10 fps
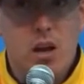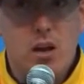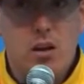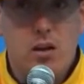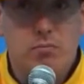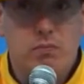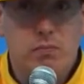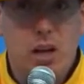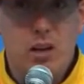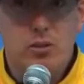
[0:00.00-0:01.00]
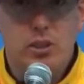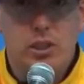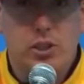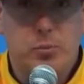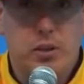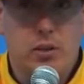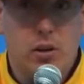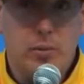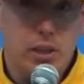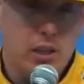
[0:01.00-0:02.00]
I don't think it should be
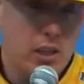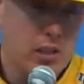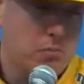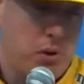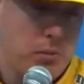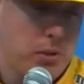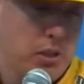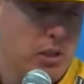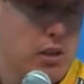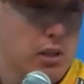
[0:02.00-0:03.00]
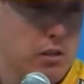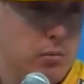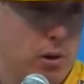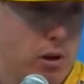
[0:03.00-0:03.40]
alarming. I think it's probably a good thing, to be